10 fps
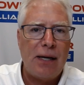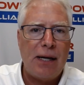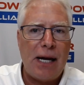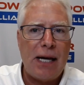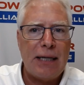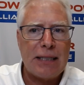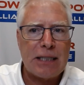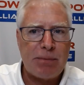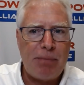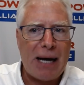and
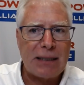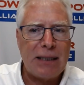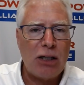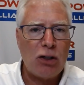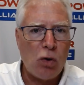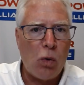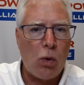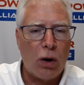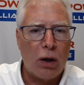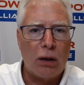inspecting
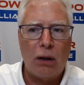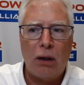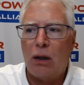your